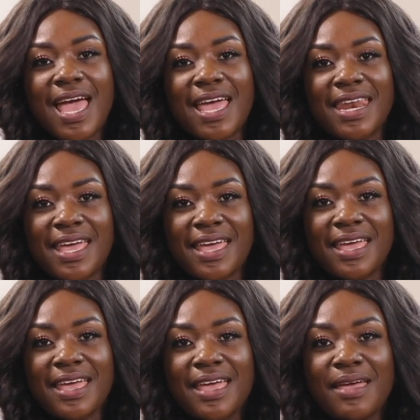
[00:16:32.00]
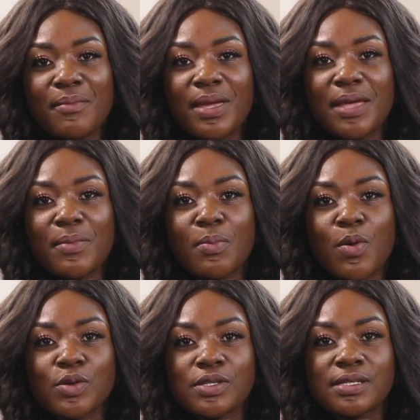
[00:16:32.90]
And my name is
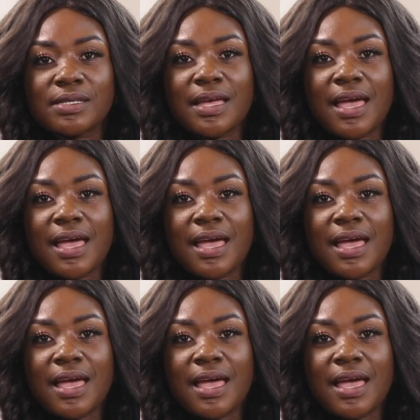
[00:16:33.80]
boss